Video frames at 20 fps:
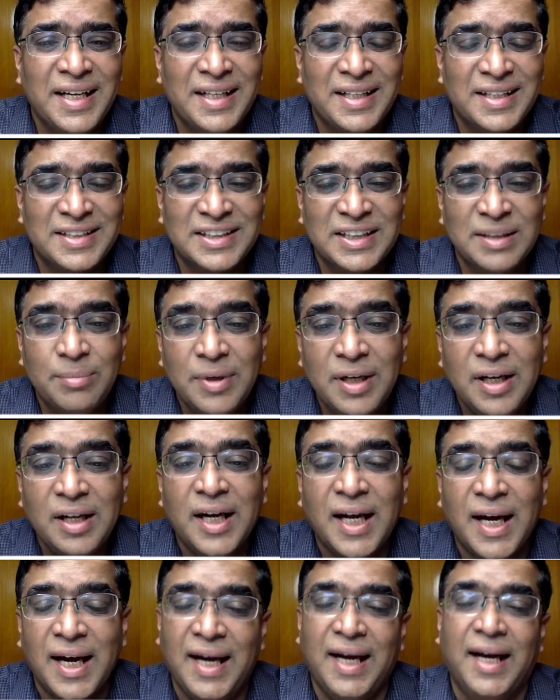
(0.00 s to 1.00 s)
The
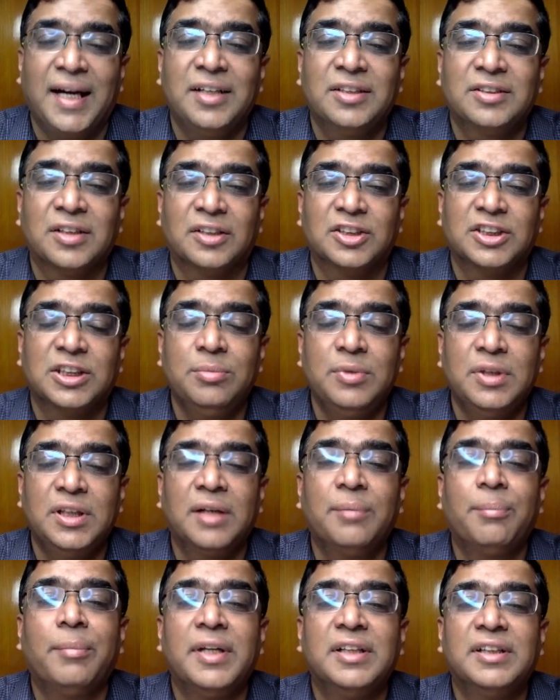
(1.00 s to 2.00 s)
similar acts or
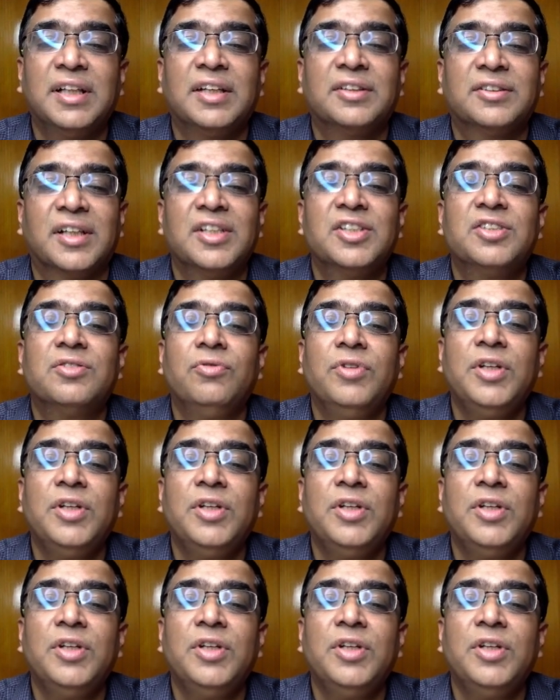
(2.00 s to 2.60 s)
similar breathing exercises